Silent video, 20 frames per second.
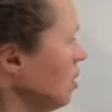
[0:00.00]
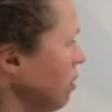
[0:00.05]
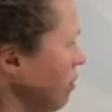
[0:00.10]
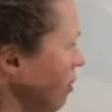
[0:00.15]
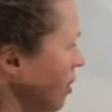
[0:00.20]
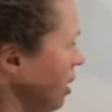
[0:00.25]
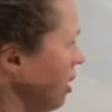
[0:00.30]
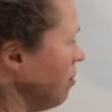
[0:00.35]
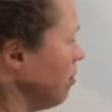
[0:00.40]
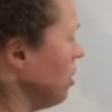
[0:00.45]

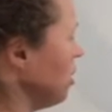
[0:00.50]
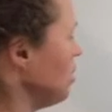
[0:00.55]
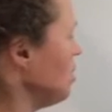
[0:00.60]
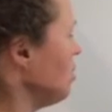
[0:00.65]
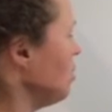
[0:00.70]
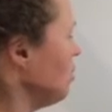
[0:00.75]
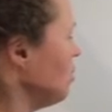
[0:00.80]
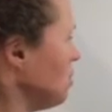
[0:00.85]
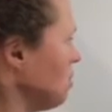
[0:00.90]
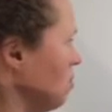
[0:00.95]
divided by
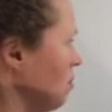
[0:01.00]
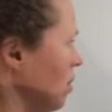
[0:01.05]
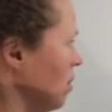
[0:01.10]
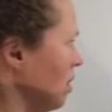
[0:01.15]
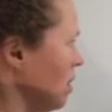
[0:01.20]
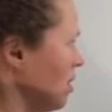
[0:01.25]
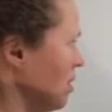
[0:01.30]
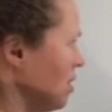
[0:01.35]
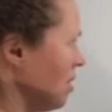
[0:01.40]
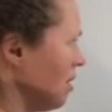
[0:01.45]
2 is
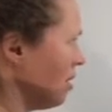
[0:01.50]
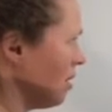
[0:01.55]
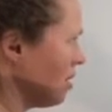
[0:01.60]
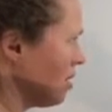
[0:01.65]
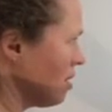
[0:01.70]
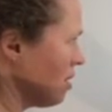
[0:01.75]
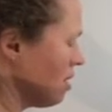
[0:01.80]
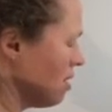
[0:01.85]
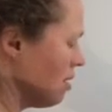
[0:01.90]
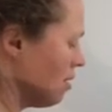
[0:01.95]

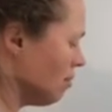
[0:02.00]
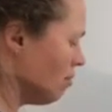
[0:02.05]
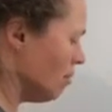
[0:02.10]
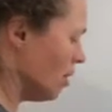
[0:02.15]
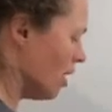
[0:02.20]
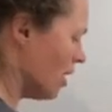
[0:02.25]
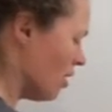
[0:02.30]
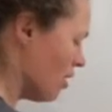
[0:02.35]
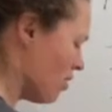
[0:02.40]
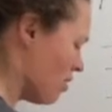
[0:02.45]
1/6
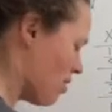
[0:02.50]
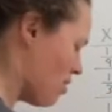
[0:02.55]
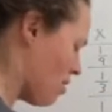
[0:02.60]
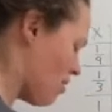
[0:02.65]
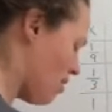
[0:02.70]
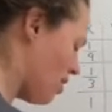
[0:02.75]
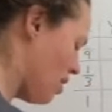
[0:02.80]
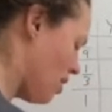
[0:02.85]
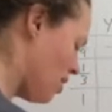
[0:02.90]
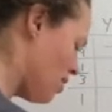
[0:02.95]
minus
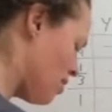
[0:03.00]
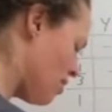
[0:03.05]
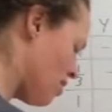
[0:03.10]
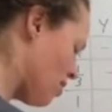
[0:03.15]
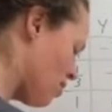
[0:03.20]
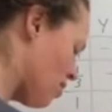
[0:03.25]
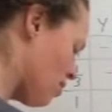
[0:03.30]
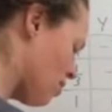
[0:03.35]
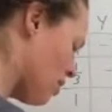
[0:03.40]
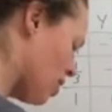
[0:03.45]
3,
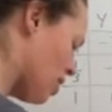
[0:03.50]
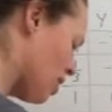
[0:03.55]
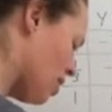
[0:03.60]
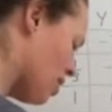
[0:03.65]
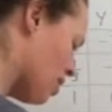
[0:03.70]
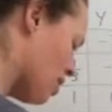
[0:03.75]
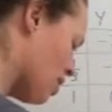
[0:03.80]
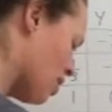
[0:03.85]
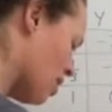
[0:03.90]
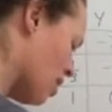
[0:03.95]
so
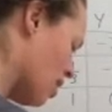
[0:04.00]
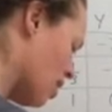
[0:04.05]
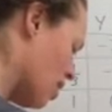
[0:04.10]
1